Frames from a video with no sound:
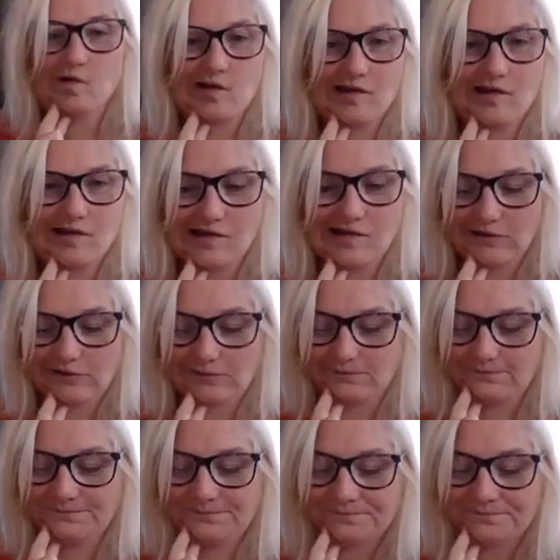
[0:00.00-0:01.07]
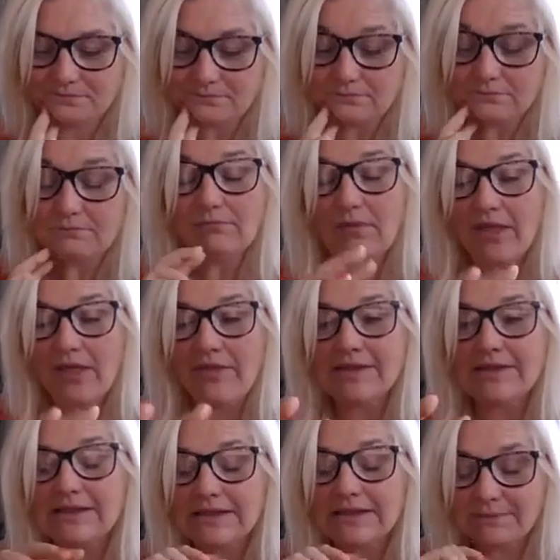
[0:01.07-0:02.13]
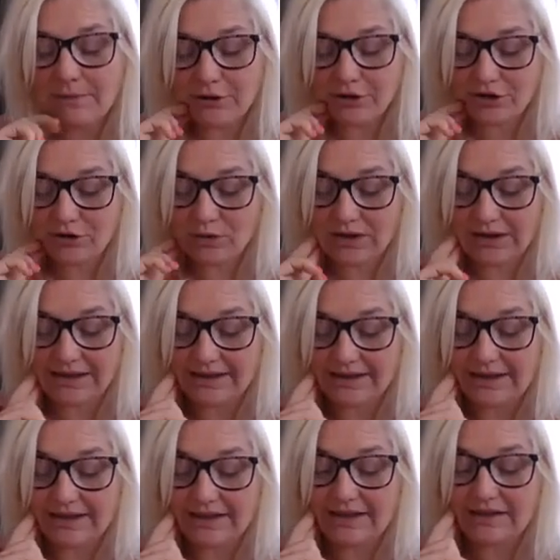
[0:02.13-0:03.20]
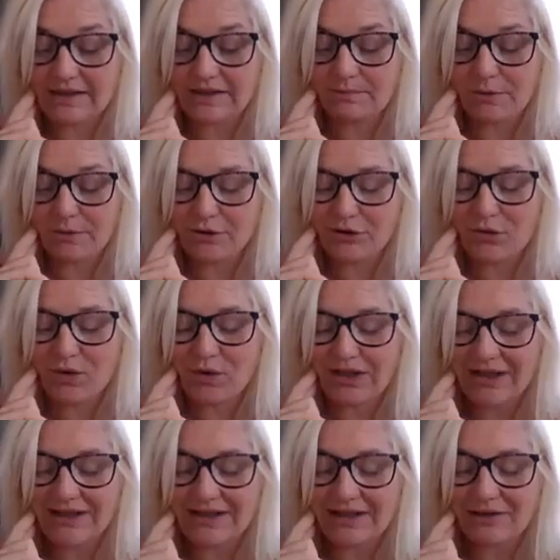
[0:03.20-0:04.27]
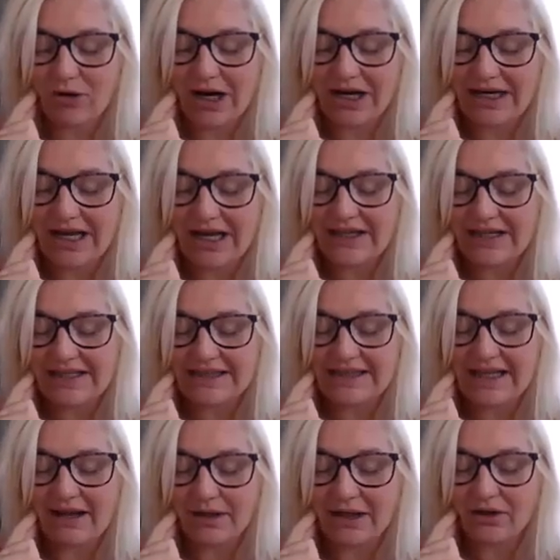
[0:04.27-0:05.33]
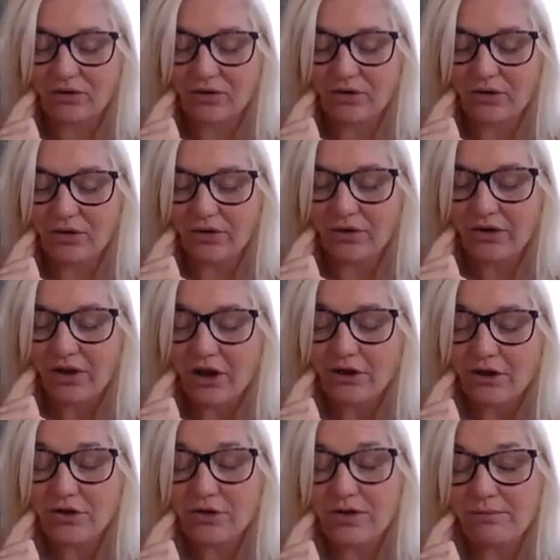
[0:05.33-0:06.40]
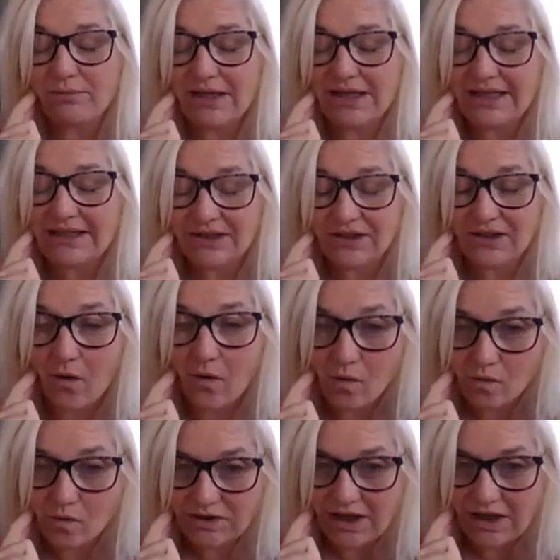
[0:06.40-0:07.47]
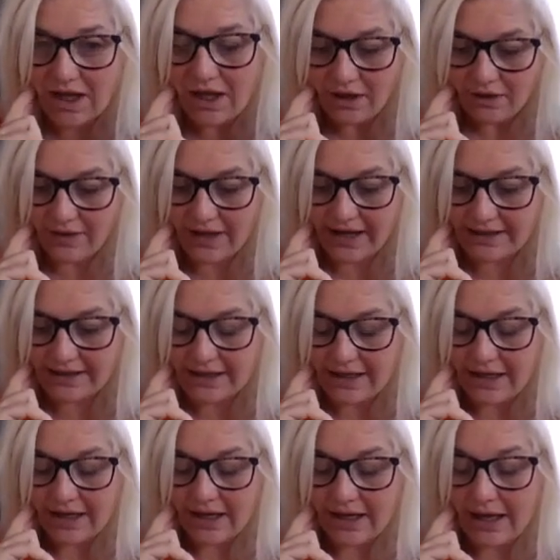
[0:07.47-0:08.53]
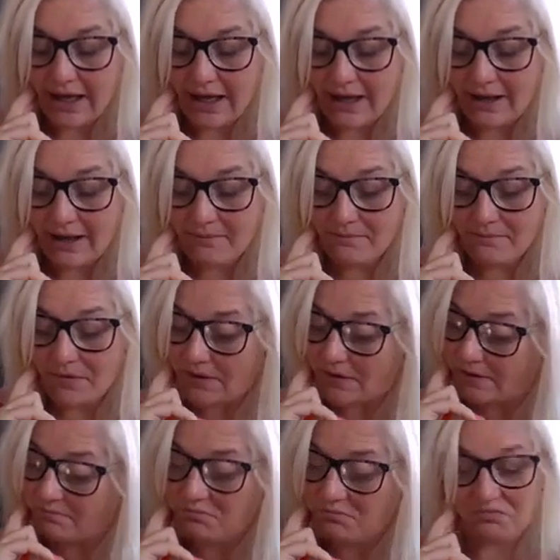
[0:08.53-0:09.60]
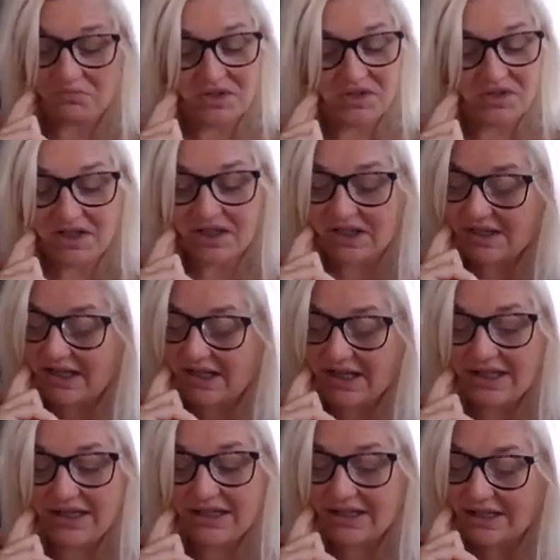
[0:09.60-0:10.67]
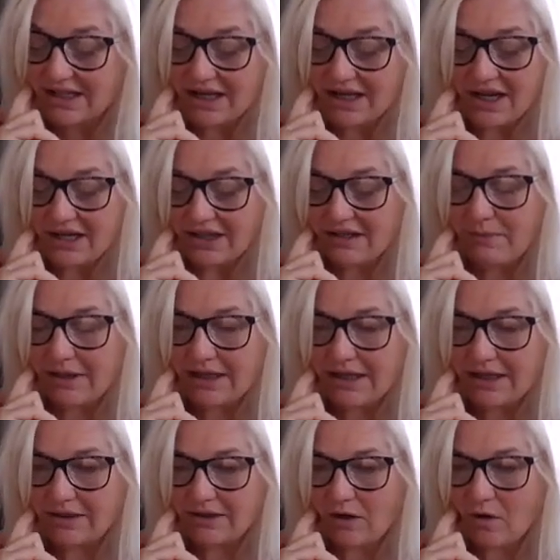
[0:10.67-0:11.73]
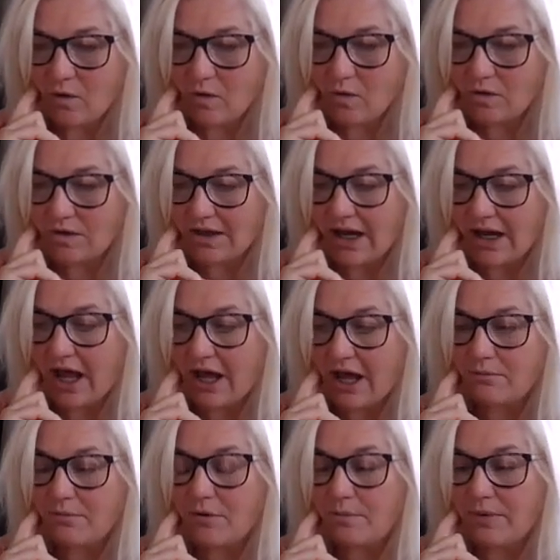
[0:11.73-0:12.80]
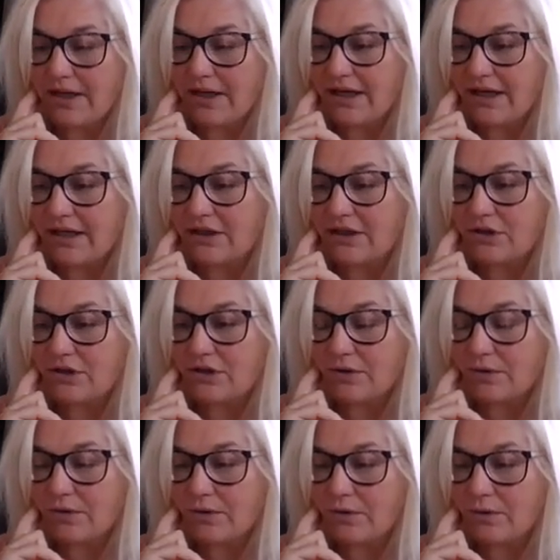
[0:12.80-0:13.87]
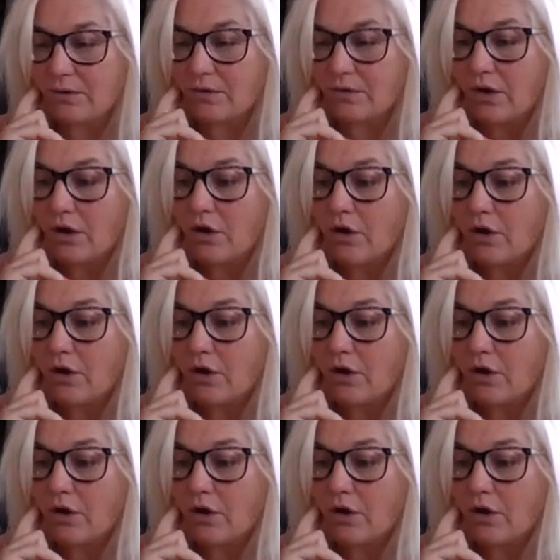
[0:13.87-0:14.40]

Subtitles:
Okay. This is a spiritual cleansing. This is a spiritual cleansing right now that is happening on earth to the many souls that, I'm just going to say it, the many souls that aren't prepared to